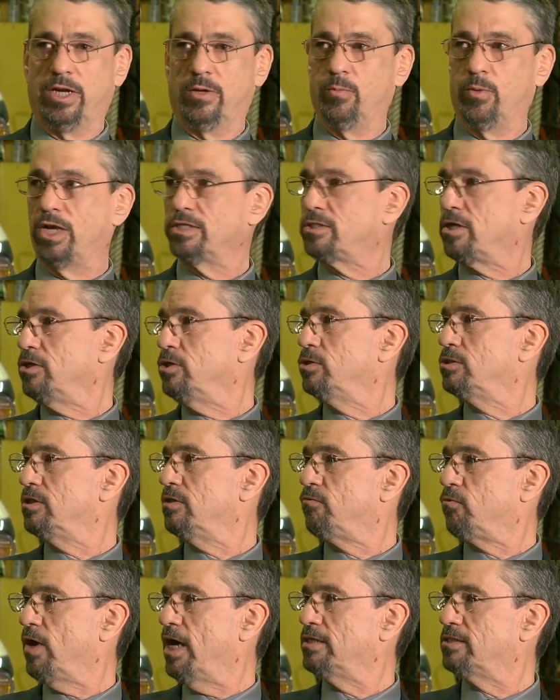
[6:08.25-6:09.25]
and when I start using
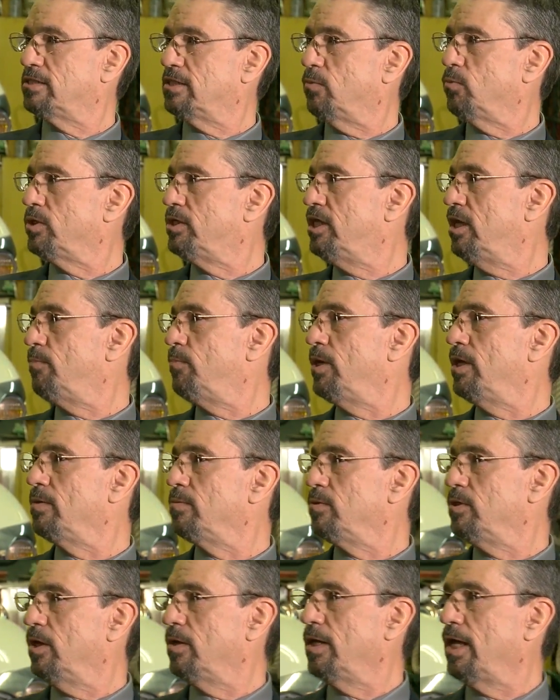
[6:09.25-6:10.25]
the phrases that we're tipping,
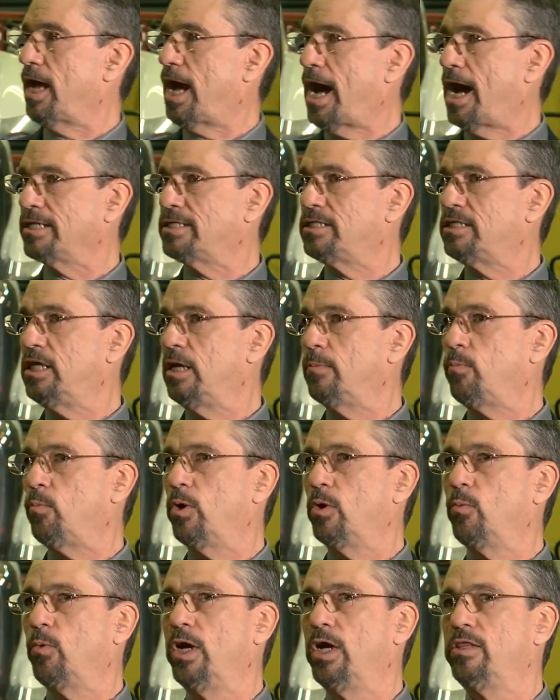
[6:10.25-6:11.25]
you know, odds tip
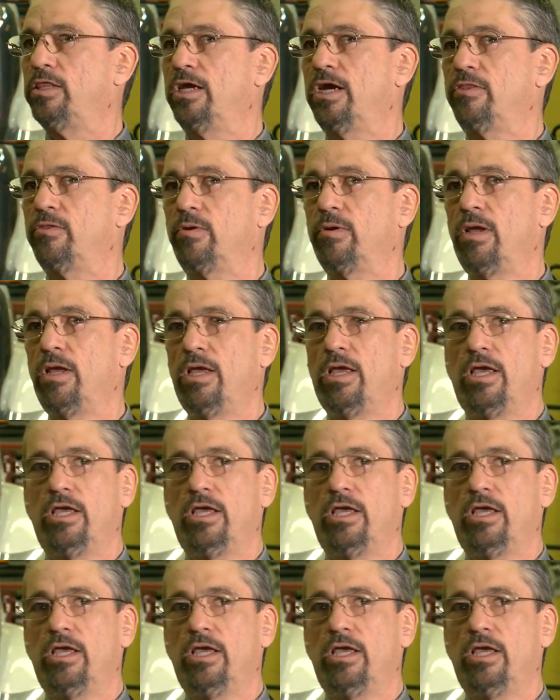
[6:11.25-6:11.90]
one way or the other,